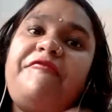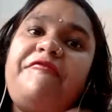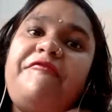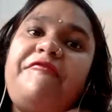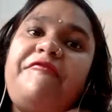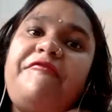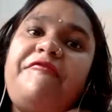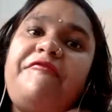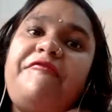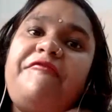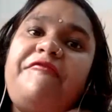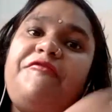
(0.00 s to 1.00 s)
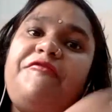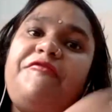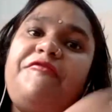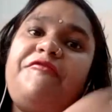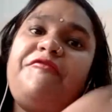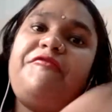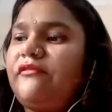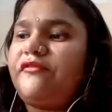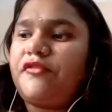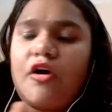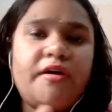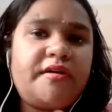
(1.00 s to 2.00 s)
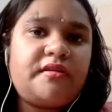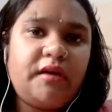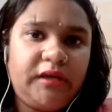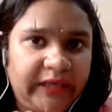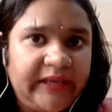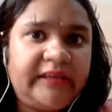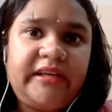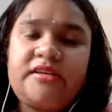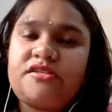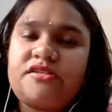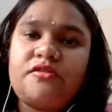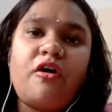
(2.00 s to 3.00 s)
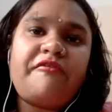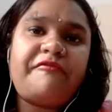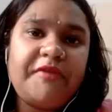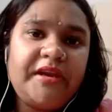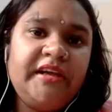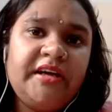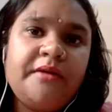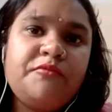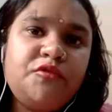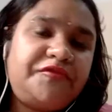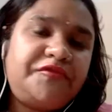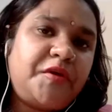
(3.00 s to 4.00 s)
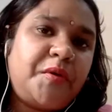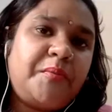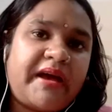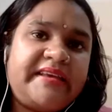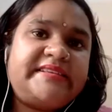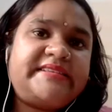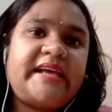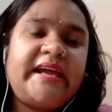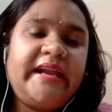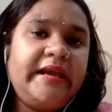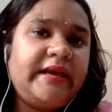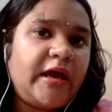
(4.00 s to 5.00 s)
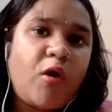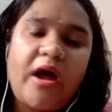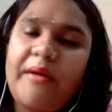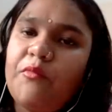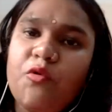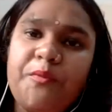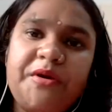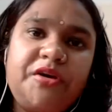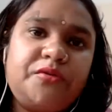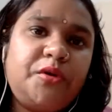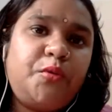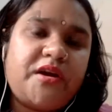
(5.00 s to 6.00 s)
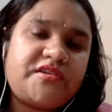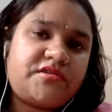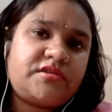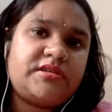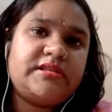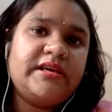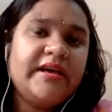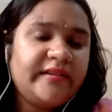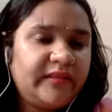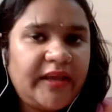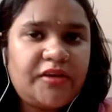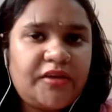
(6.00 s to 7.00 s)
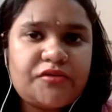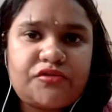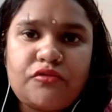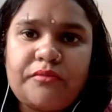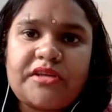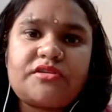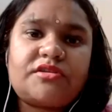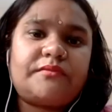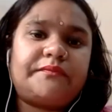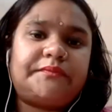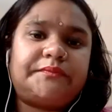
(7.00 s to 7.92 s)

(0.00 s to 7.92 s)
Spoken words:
So, this is all for tactics of winning a moot from my side. Now, I'm open to the question. Thank you so much.